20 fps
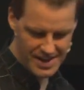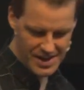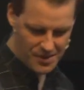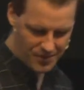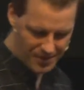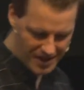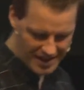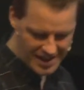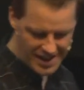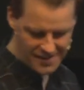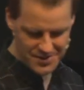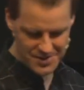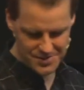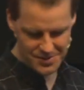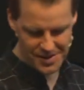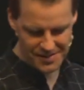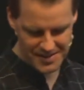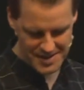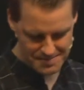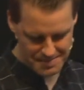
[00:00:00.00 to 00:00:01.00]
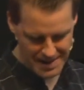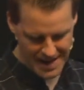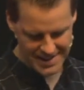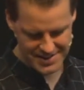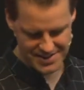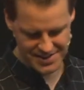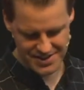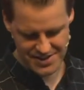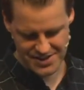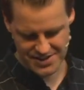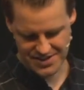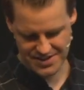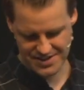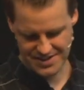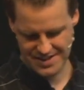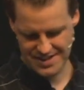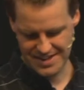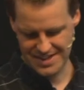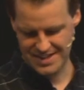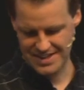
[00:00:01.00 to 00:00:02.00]
What I love as well in this passage
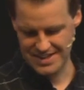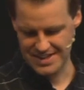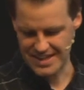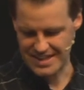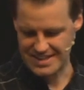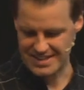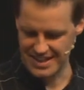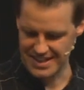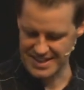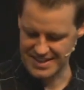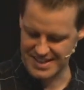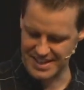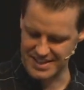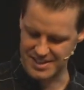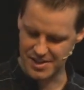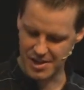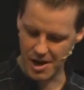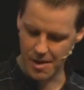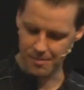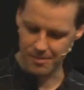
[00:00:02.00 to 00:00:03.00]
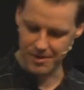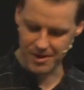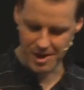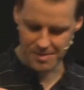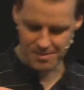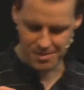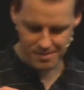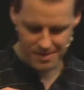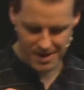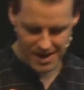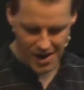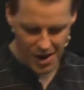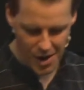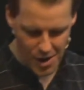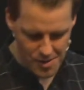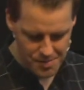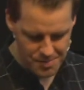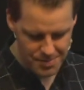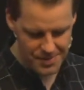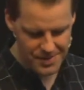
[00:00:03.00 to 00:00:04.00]
is that it says, I'm not going to put my
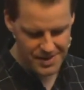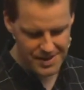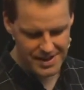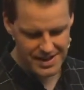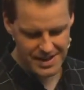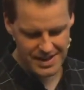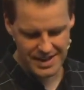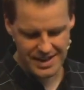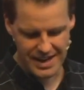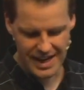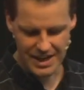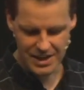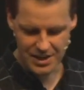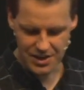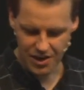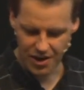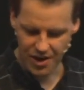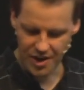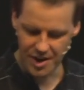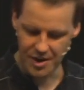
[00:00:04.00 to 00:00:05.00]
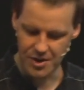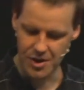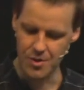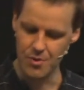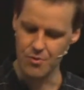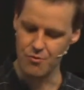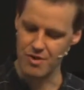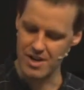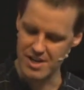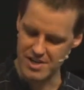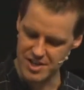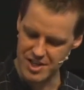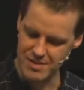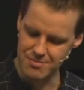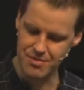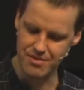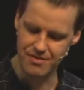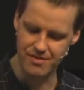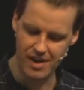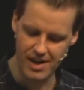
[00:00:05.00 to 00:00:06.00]
hope in God who richly
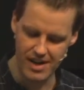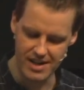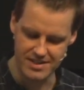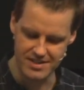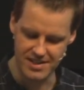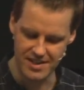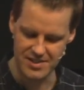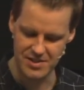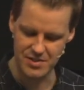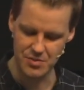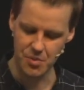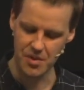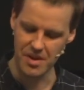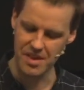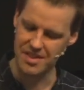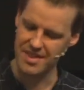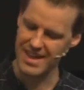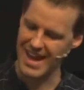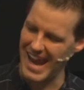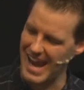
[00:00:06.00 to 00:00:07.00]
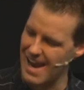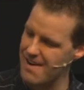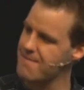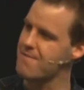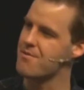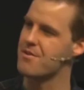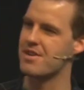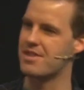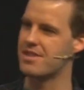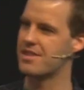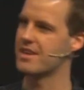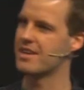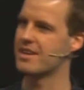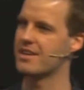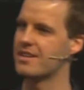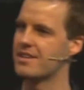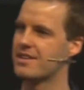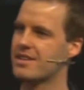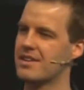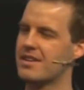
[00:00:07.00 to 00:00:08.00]
provides us with everything.